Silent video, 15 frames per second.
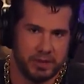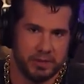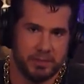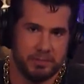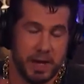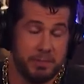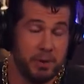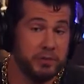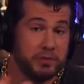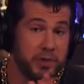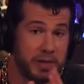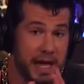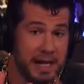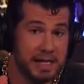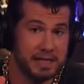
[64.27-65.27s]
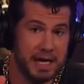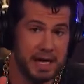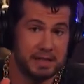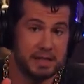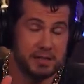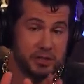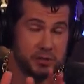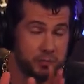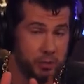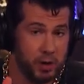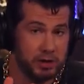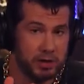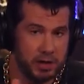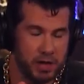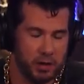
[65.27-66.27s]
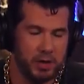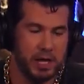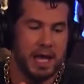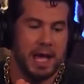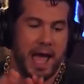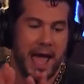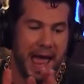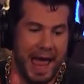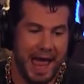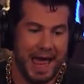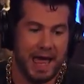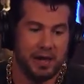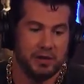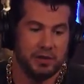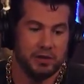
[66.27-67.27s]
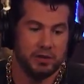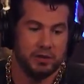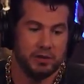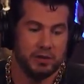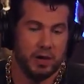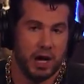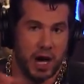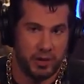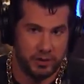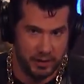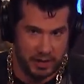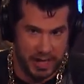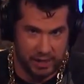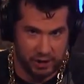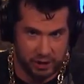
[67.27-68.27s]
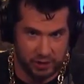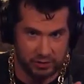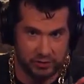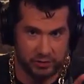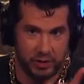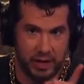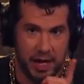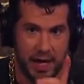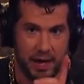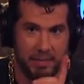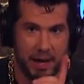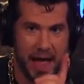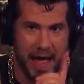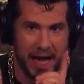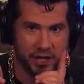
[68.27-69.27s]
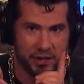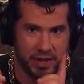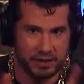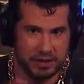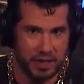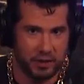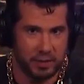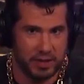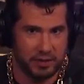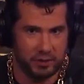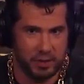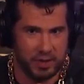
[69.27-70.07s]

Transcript: president by both the United States. This is important to note, and other nations. Actually, I think we